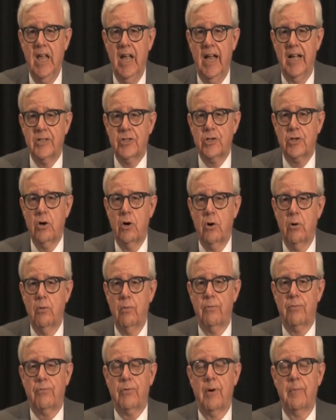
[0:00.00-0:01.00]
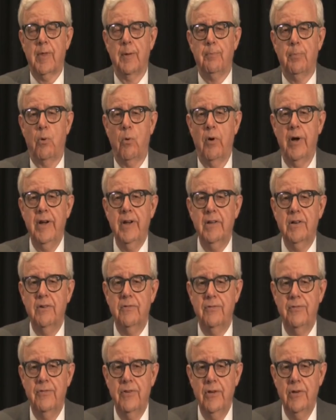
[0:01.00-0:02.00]
And so from the point
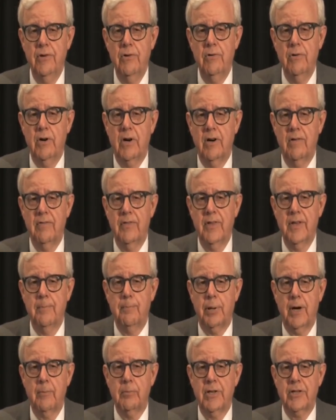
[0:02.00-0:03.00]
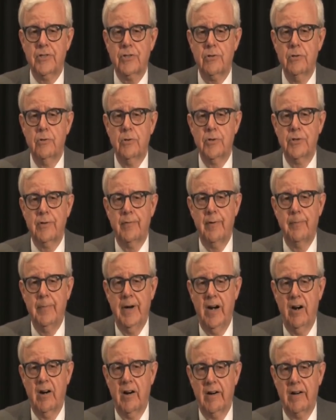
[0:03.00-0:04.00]
of view of the public schools of
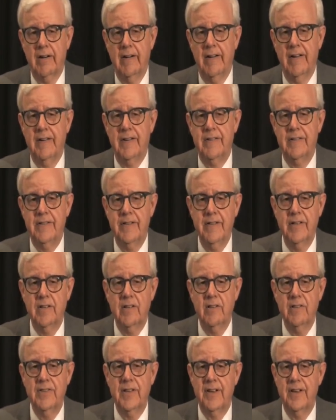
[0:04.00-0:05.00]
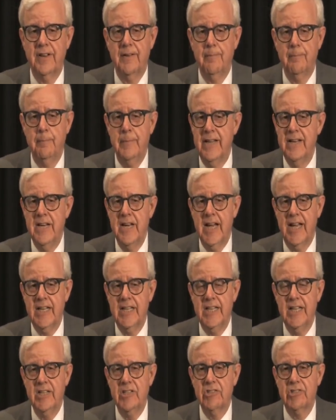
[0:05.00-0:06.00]
America until the
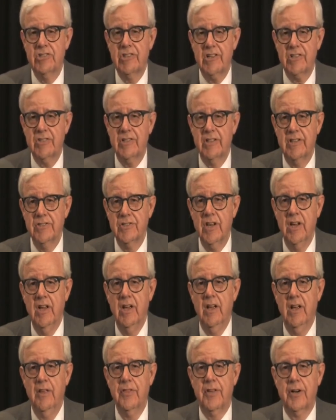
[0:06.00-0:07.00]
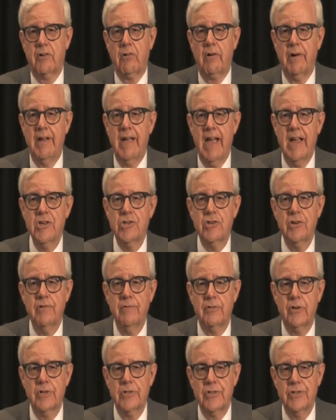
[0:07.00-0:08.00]
mid-1960s, the creation
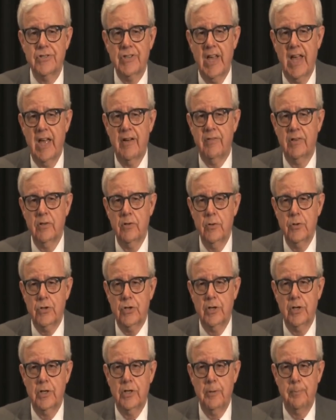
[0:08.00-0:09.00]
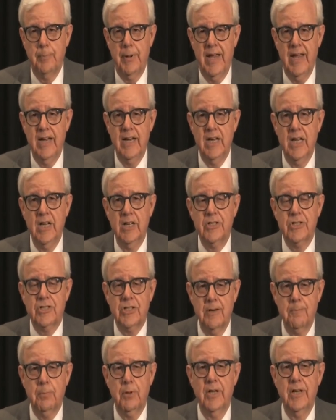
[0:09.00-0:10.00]
versus evolution debate
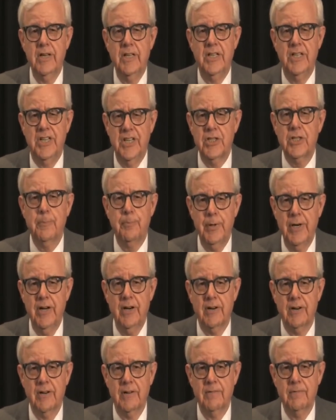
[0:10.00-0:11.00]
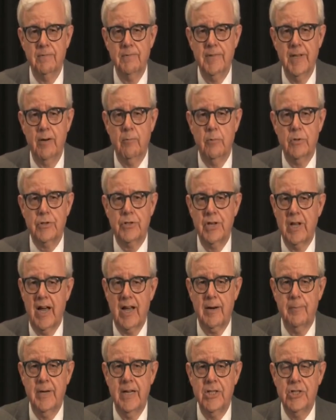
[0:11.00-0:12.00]
simply disappeared. It was
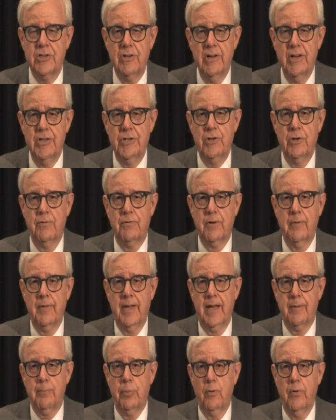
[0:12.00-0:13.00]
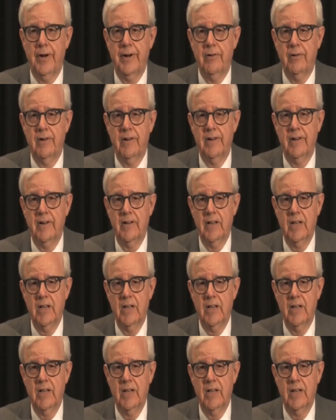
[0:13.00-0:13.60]
not a major issue from that point on.